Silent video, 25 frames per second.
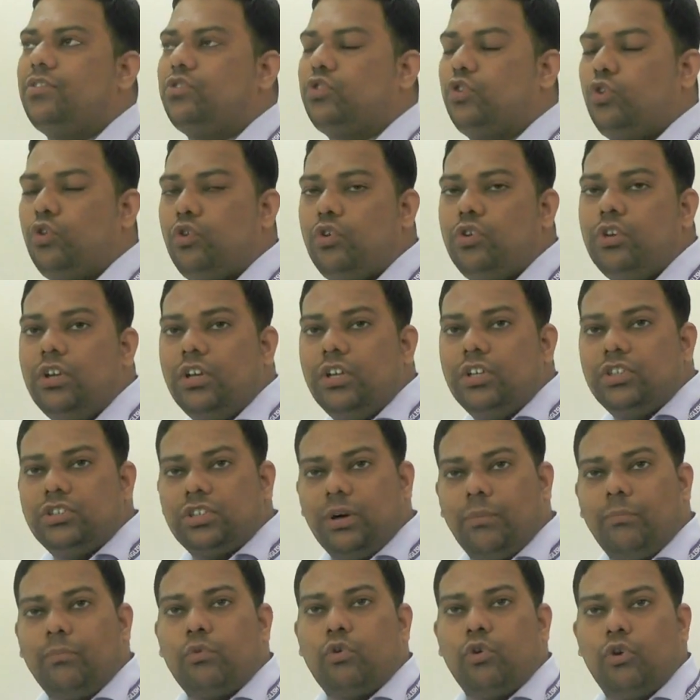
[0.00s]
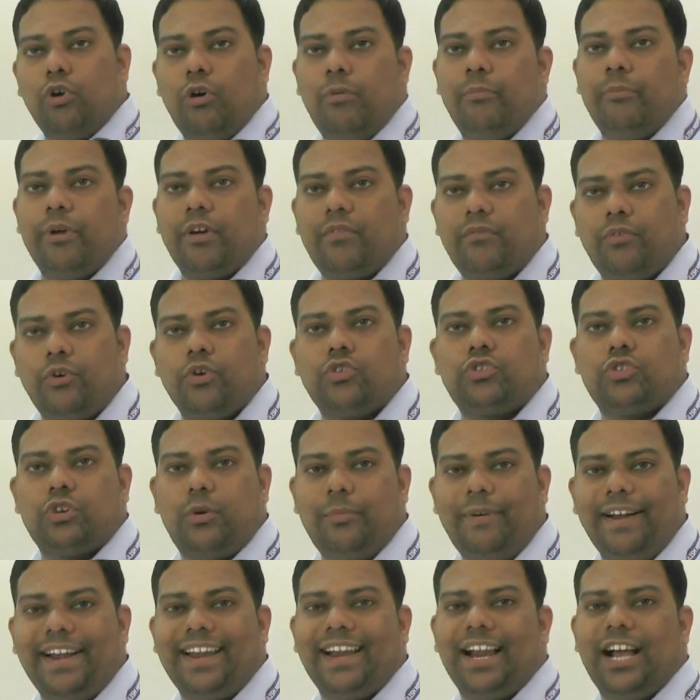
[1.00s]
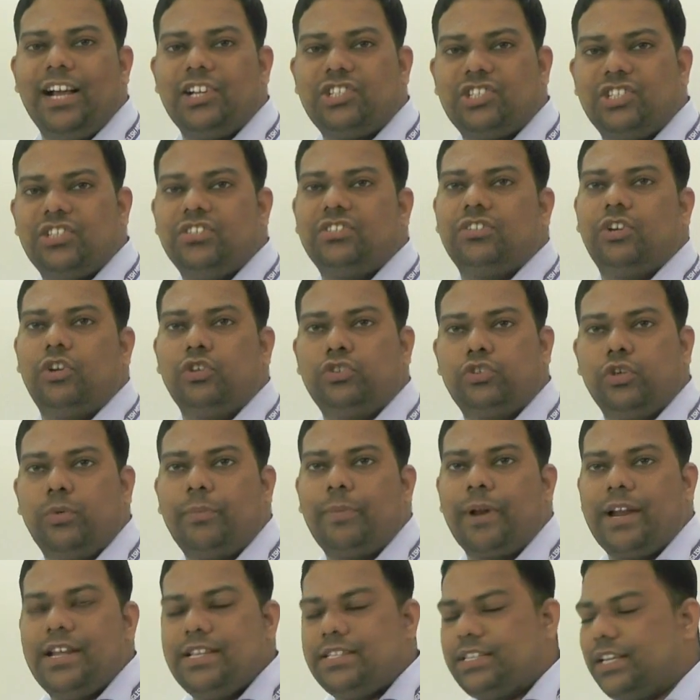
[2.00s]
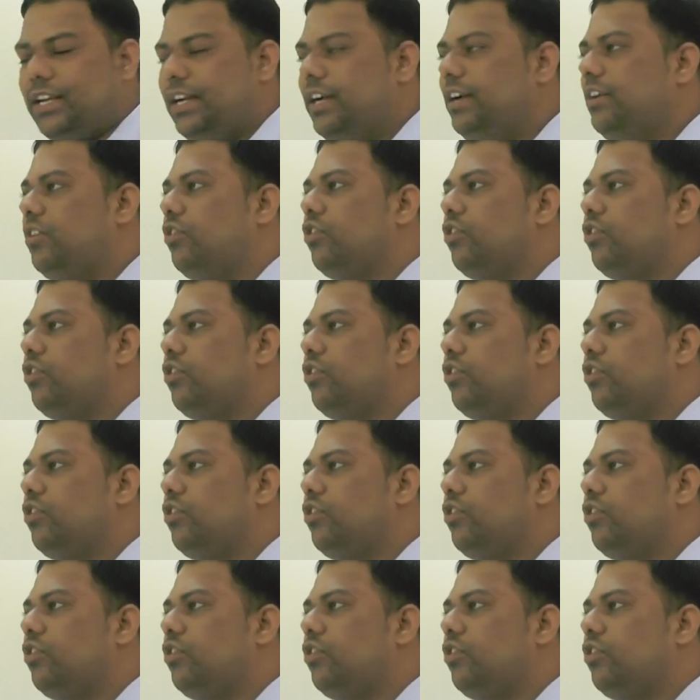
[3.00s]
so some coulombic force of attractions also present.